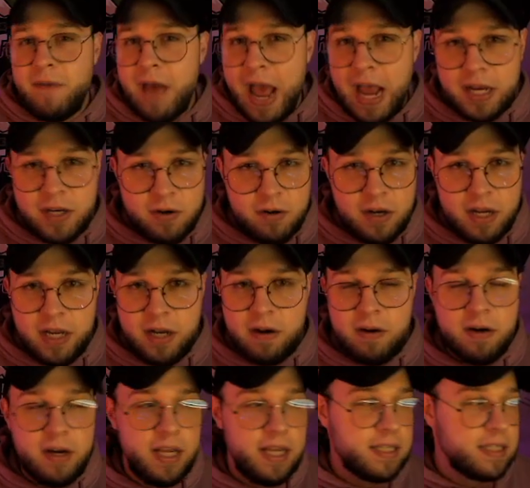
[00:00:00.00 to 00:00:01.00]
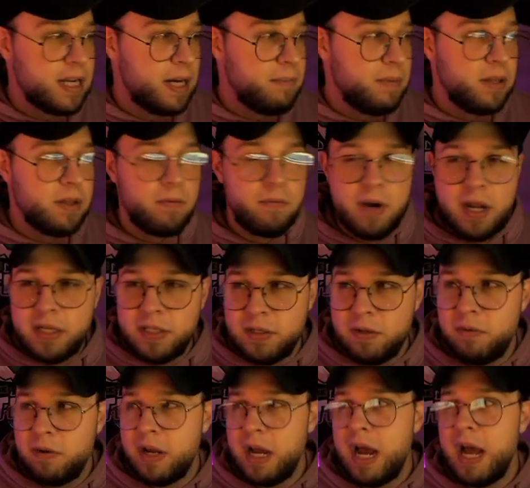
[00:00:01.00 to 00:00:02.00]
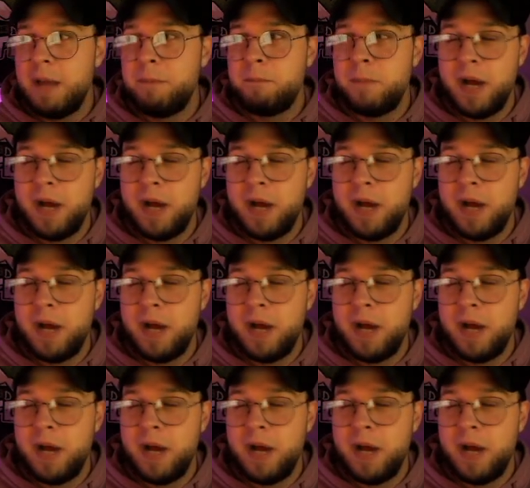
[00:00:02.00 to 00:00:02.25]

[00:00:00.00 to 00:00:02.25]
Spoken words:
factor here, and he's going to be the red zone guy,